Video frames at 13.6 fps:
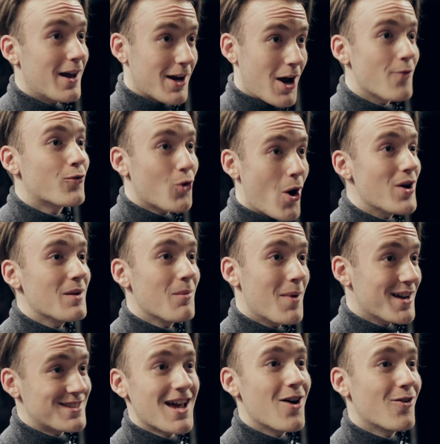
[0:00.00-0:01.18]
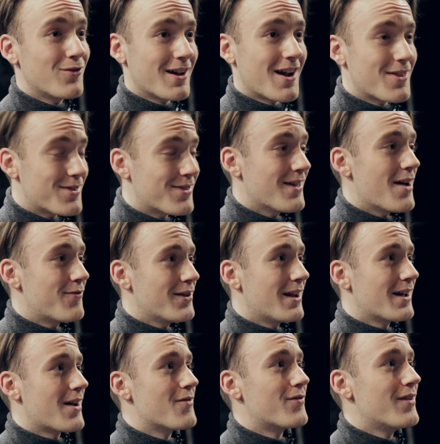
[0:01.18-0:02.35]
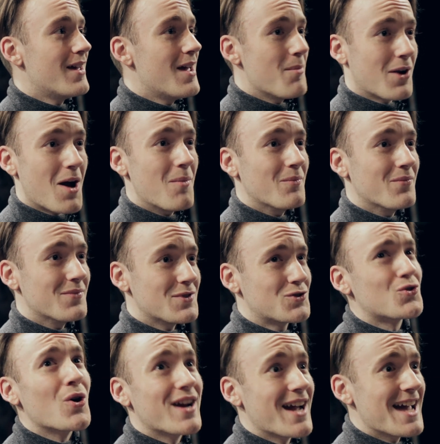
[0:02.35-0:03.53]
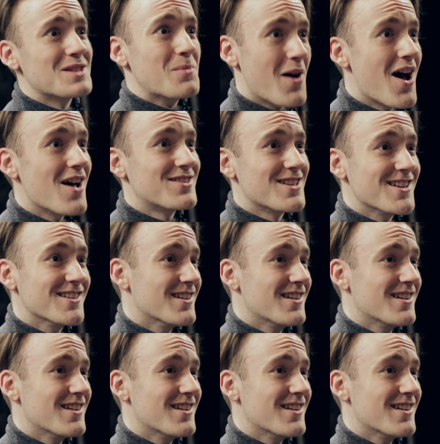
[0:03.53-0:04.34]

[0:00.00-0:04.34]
like I've grown in myself. Like I feel like I've become stronger as a person.